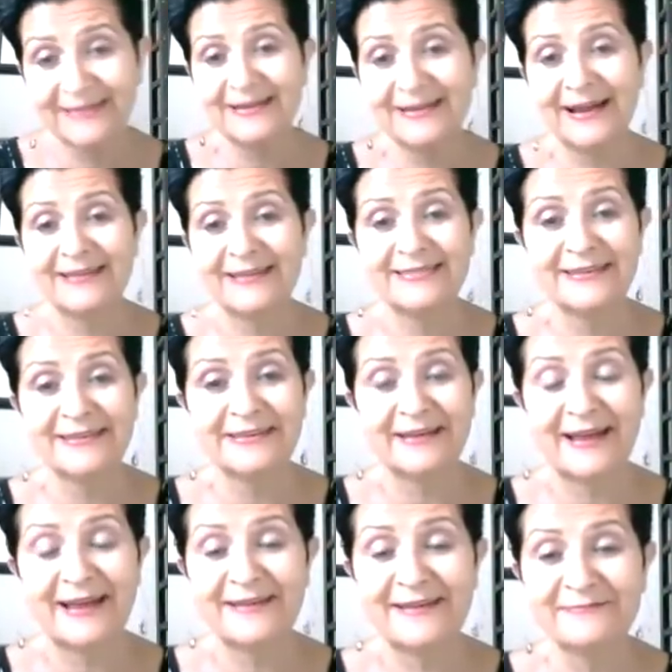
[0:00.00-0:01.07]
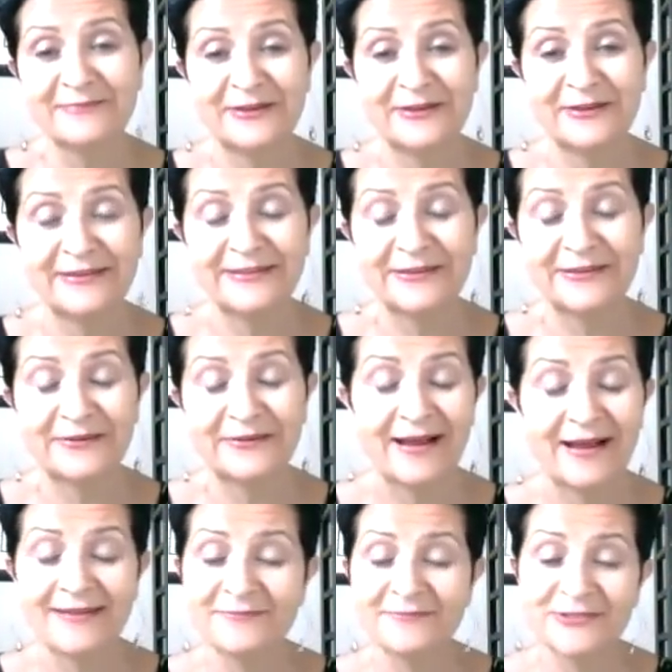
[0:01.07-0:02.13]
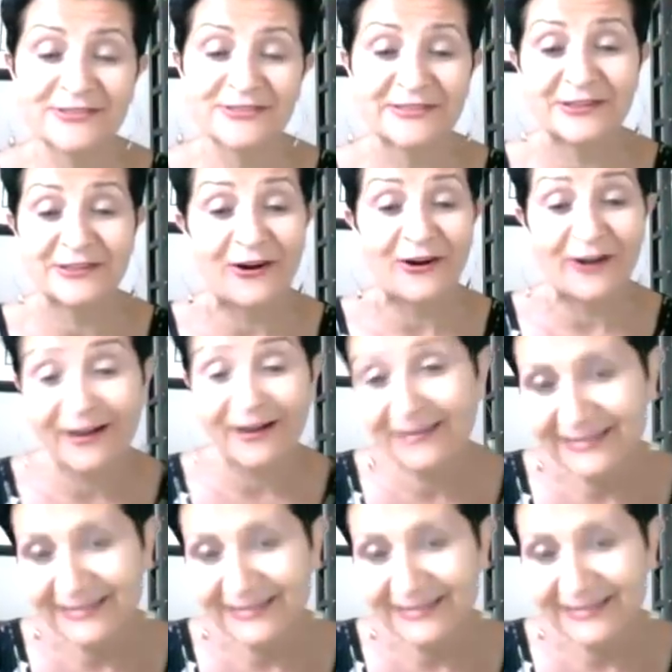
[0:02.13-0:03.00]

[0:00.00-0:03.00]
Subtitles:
I think I'm just in awe